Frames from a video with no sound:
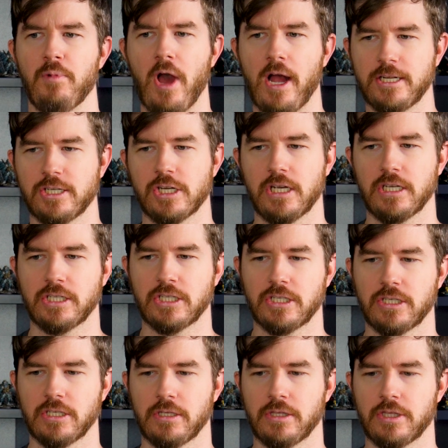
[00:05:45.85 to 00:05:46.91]
not
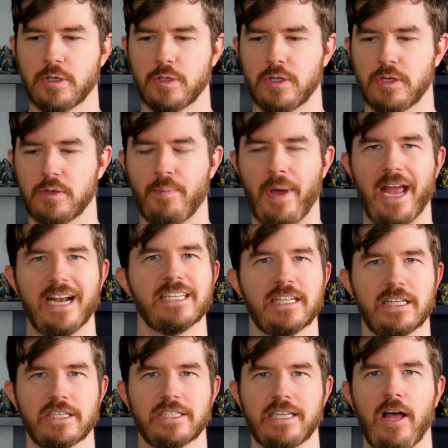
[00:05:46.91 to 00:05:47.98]
just the
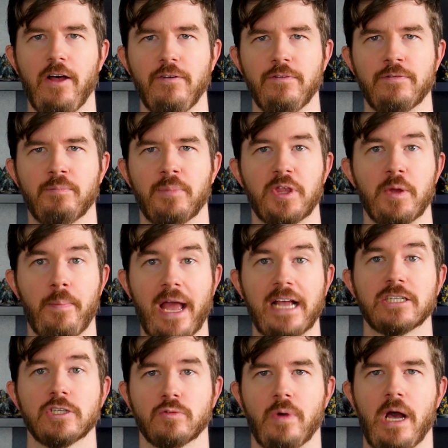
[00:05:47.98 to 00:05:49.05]
painting itself, but the
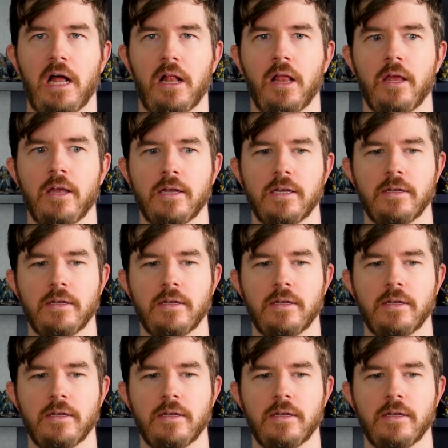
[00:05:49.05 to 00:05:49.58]
base as well.